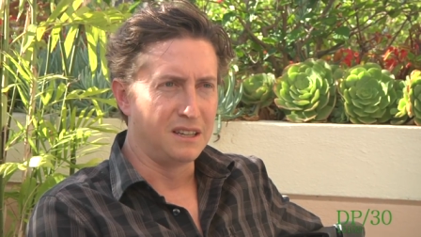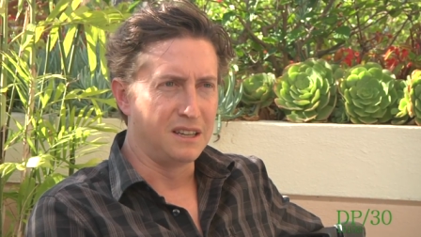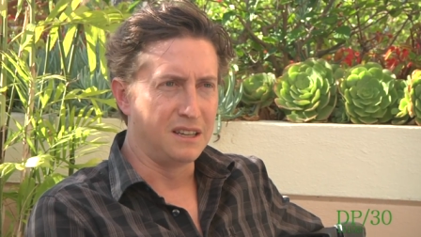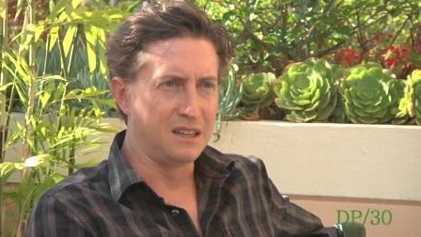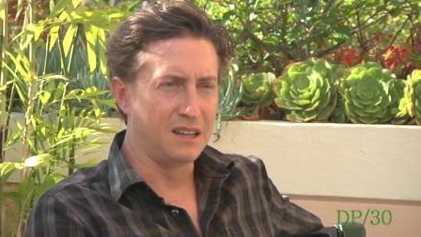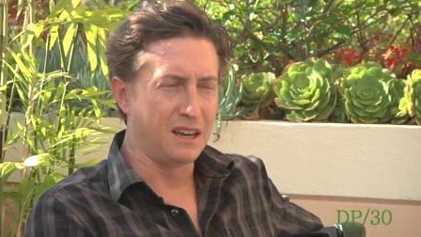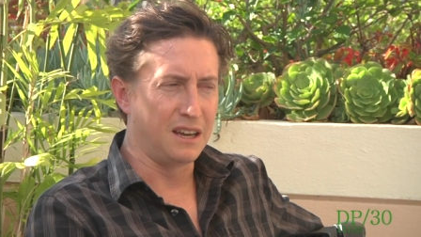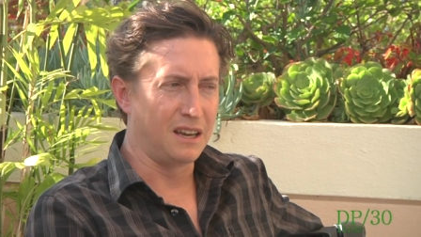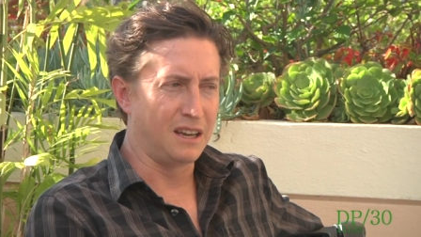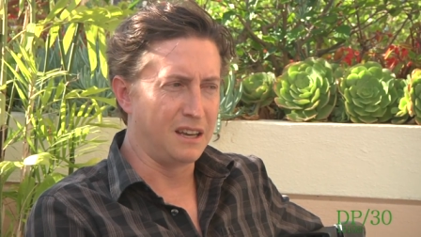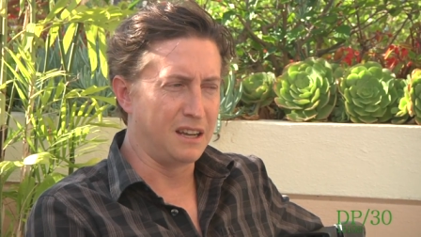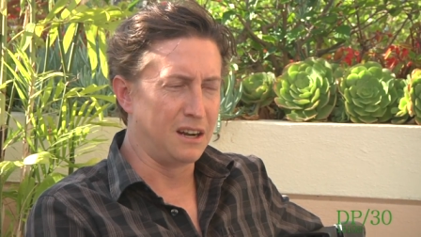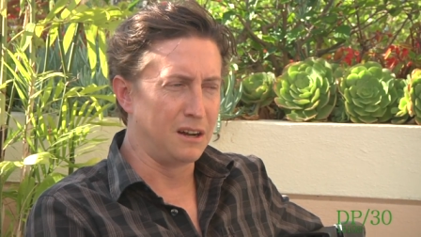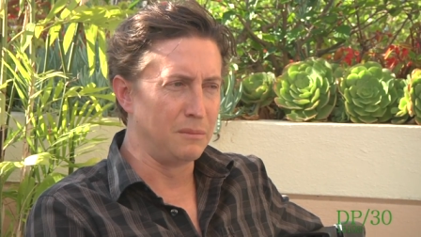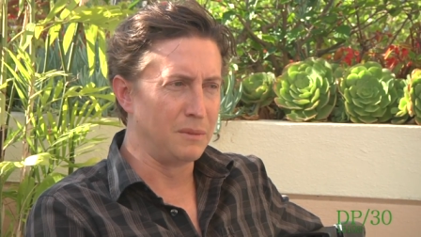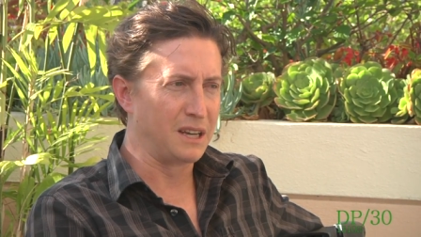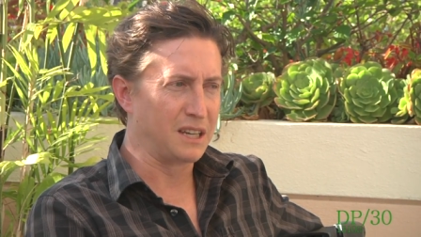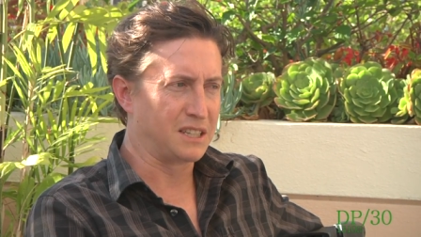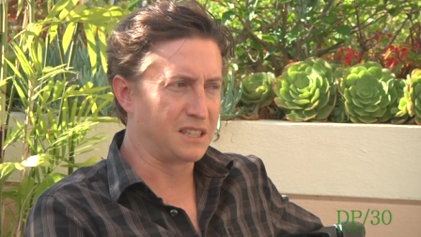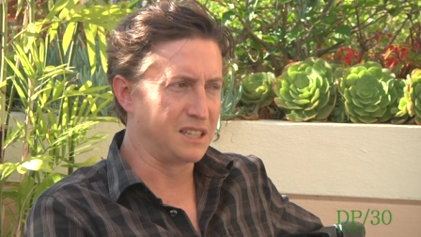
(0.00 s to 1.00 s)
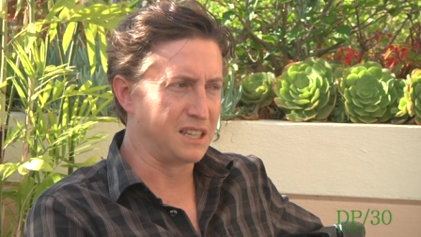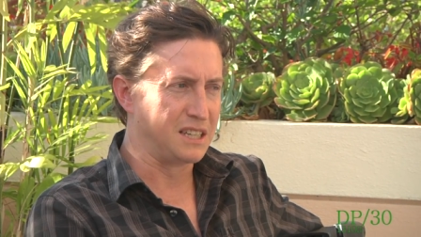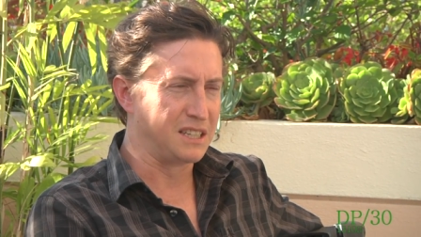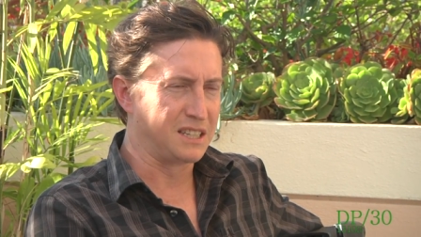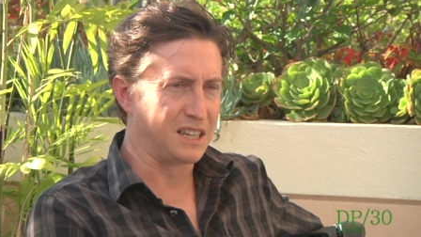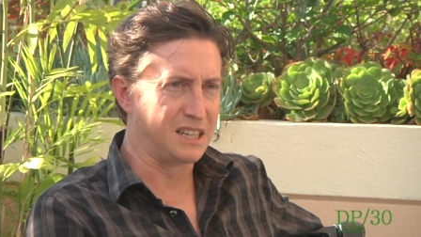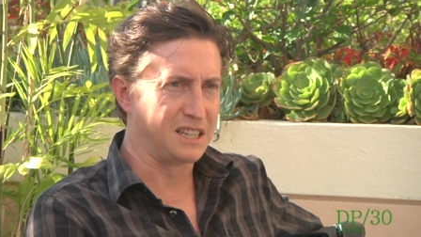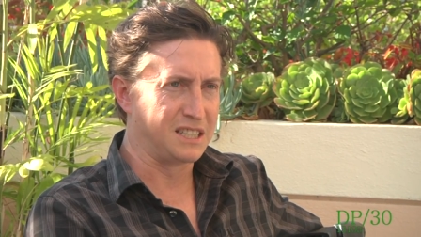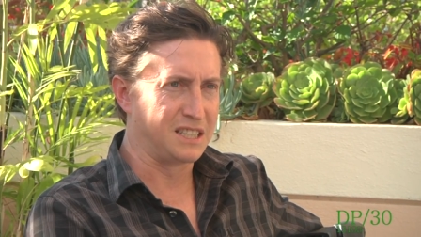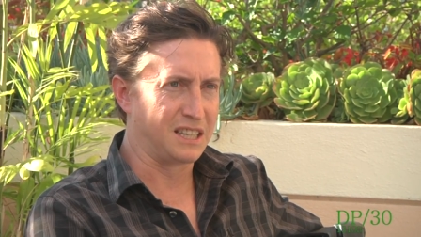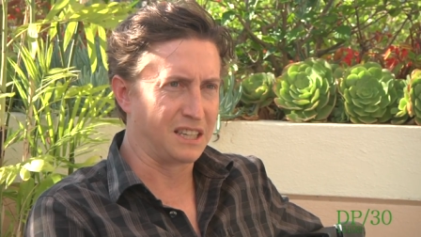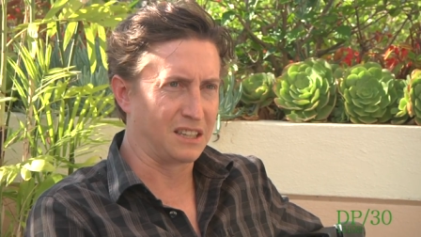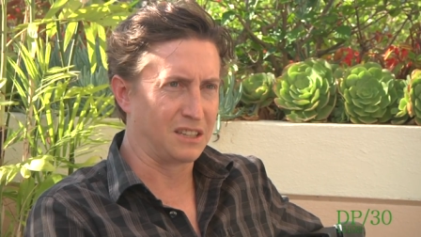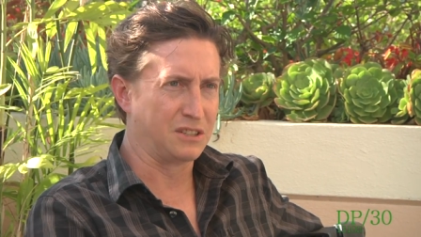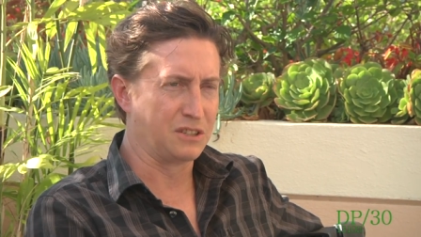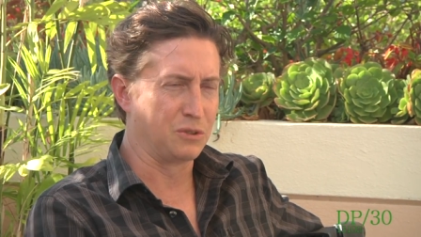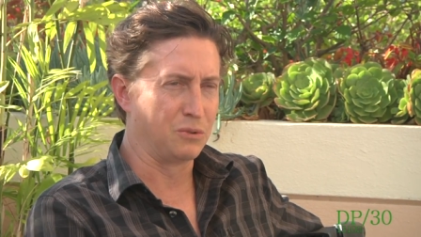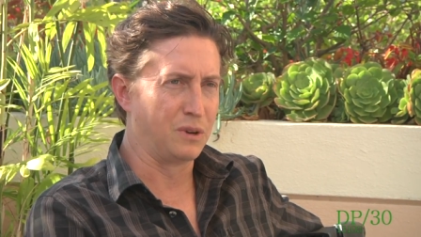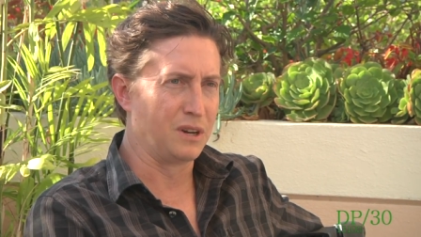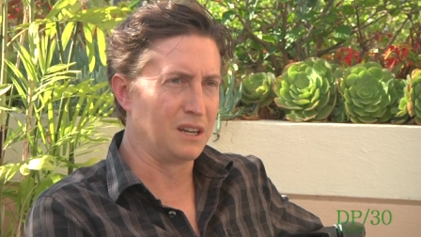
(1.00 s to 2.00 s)
it, it all makes sense. I just think
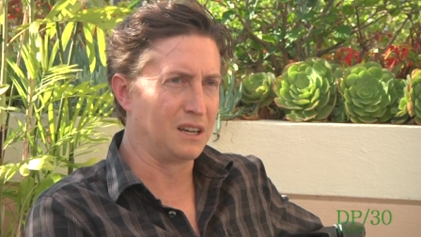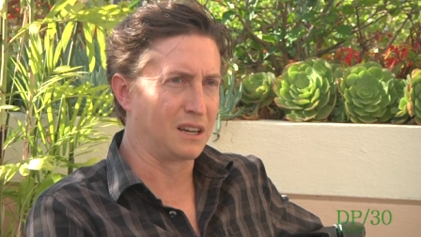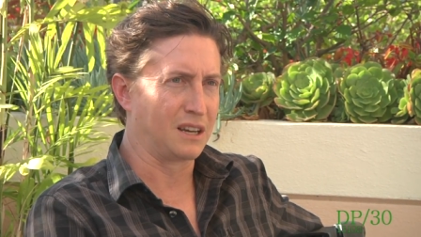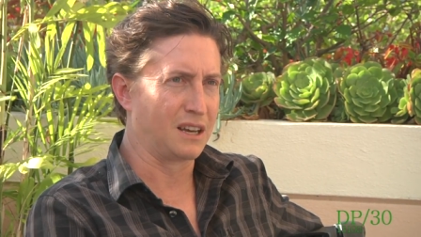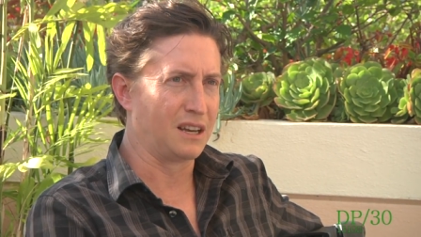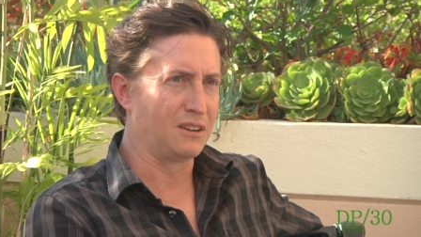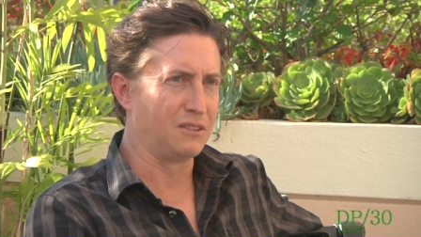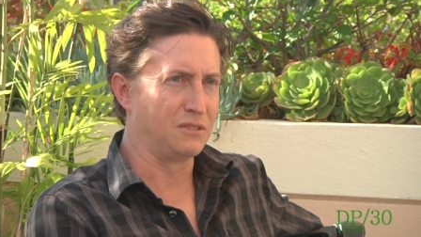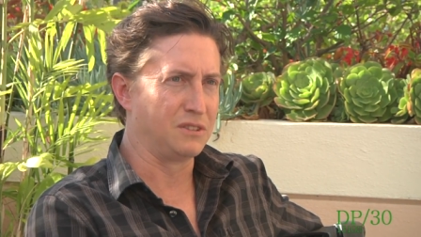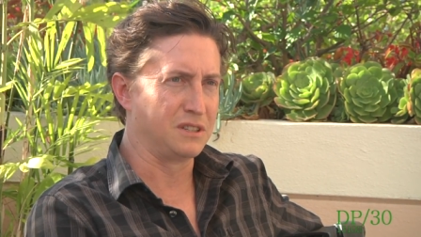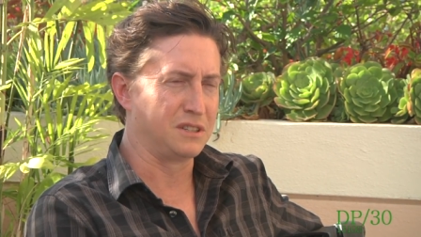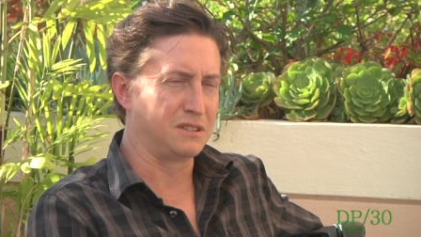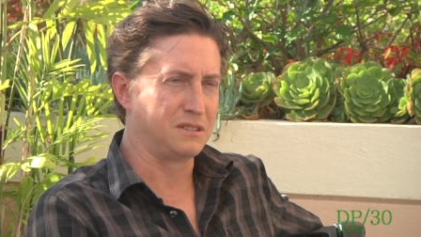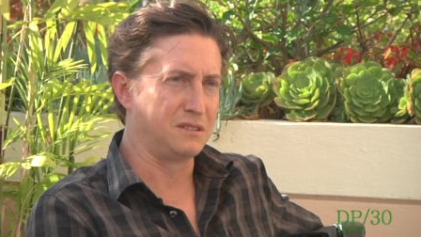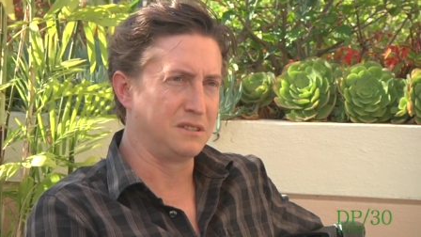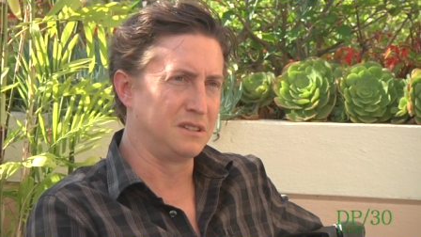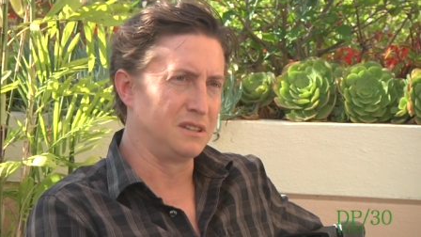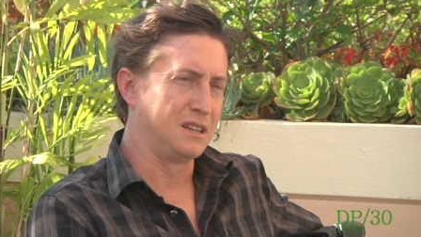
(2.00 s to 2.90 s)
there's a way to kind of just